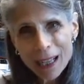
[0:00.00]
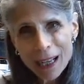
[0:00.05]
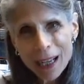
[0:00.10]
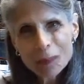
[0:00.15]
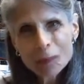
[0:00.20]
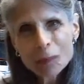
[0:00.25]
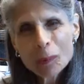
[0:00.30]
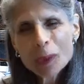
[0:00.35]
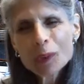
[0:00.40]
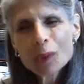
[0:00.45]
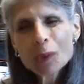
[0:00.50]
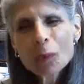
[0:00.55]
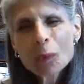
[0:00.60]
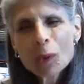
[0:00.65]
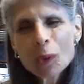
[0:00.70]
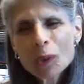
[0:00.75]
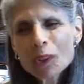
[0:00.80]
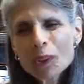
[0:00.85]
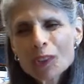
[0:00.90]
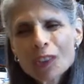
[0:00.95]
on which
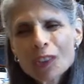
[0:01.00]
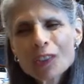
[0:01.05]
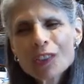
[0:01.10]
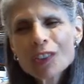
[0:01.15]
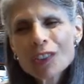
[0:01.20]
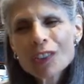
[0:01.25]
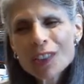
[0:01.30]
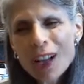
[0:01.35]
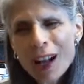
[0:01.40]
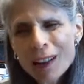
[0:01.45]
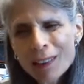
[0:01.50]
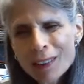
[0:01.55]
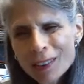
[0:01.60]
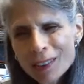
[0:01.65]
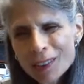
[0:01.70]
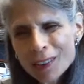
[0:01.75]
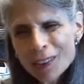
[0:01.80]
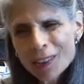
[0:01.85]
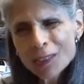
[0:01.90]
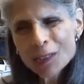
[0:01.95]
words of
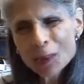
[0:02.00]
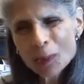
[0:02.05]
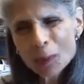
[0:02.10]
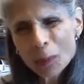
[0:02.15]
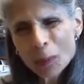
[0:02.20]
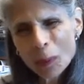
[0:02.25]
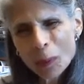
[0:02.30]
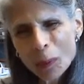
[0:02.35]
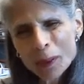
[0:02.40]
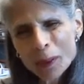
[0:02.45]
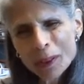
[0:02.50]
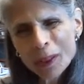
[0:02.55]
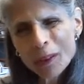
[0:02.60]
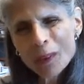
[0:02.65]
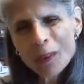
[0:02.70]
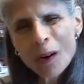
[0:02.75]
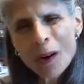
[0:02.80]
solace and support are